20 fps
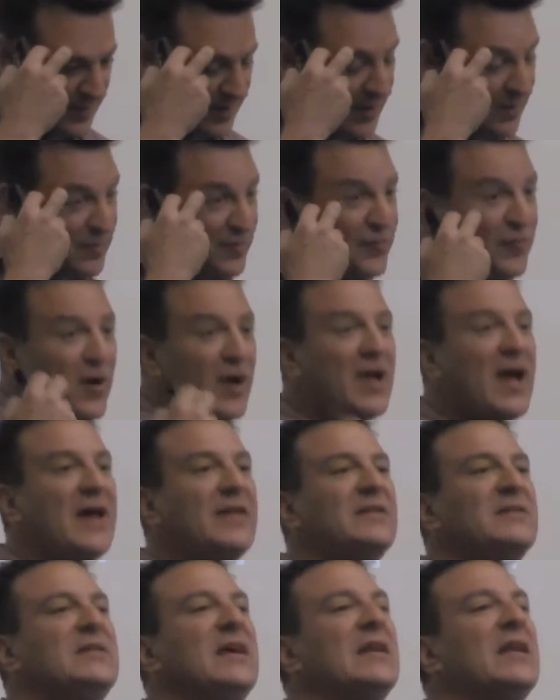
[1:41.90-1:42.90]
Before I got
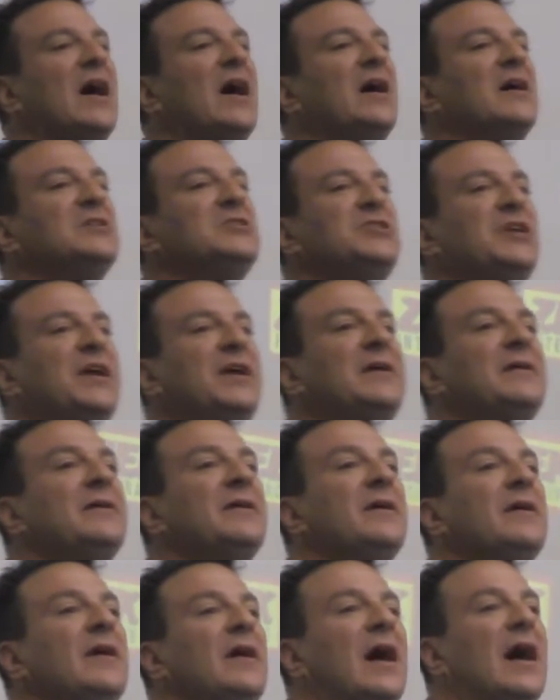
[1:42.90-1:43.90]
into technology,
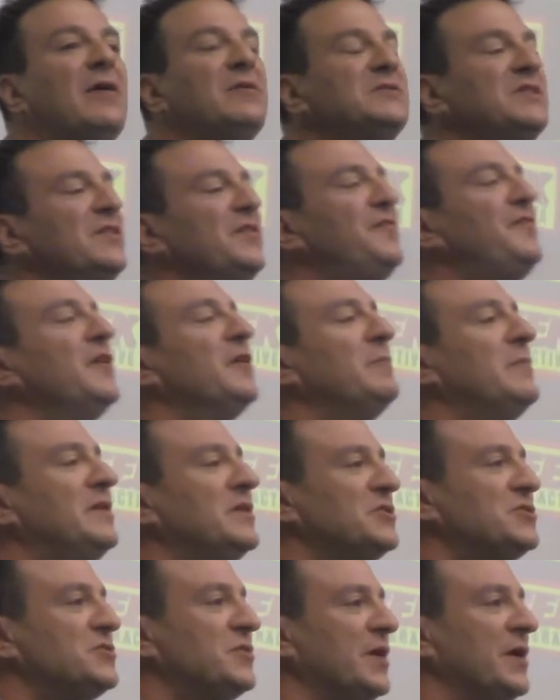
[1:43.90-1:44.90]
I was in the film
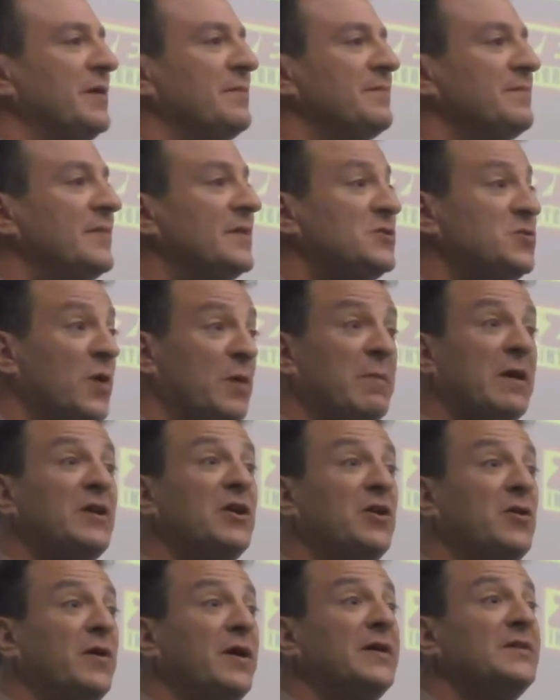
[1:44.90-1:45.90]
industry. That's what my
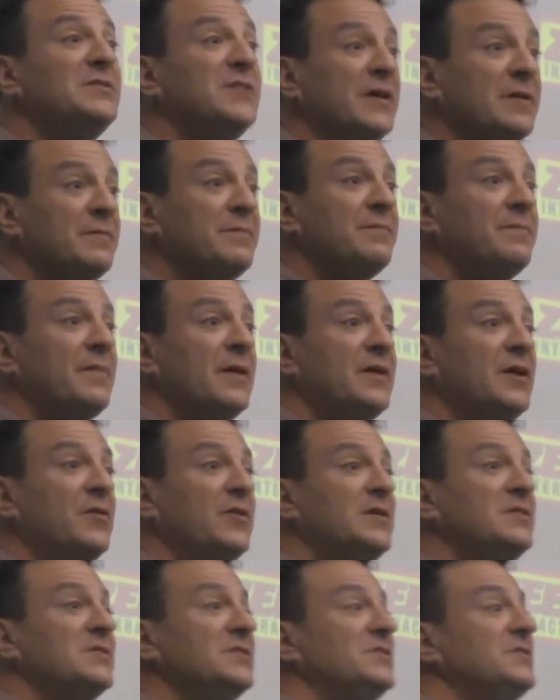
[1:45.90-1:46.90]
degree is in. My
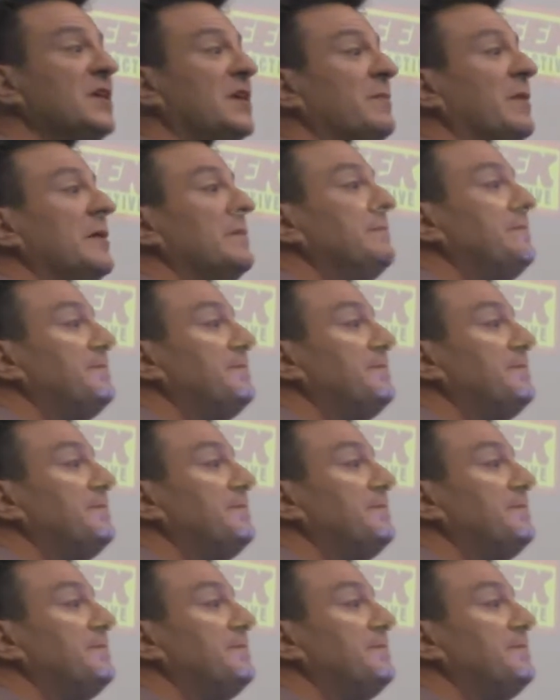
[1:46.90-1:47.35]
degree's in cinema.